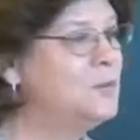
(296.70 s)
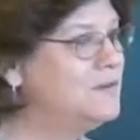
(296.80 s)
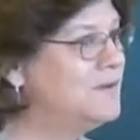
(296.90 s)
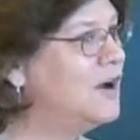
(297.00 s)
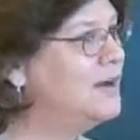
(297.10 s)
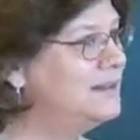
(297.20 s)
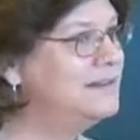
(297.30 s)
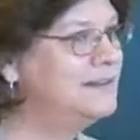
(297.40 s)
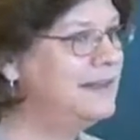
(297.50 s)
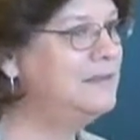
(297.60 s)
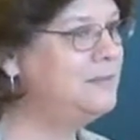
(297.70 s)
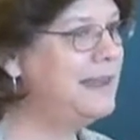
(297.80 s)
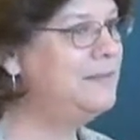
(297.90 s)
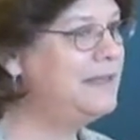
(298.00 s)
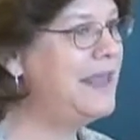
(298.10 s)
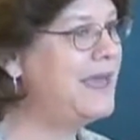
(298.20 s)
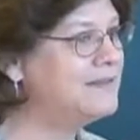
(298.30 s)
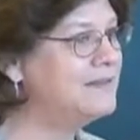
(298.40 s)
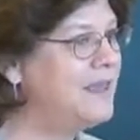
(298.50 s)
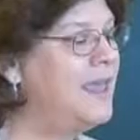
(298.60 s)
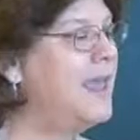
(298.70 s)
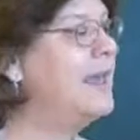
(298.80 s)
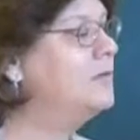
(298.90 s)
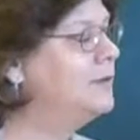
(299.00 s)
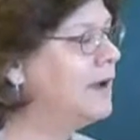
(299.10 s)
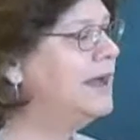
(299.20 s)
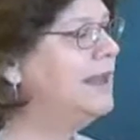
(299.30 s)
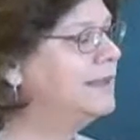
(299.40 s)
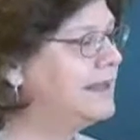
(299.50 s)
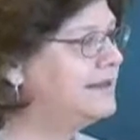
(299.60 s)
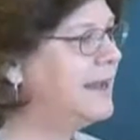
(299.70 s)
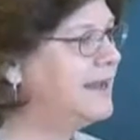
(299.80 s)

We're starting to think maybe yes, and we want to get that